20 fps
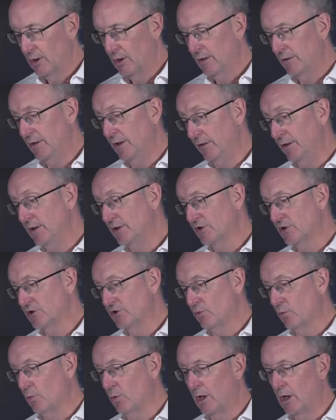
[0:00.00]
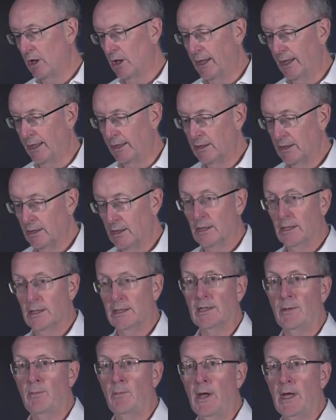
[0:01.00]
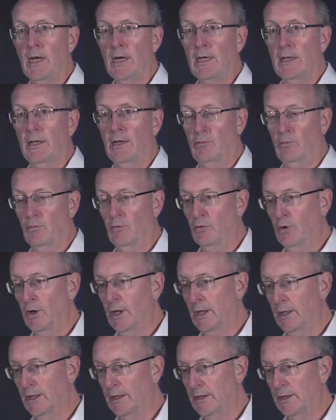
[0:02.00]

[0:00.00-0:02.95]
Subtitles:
this is a wine to me that really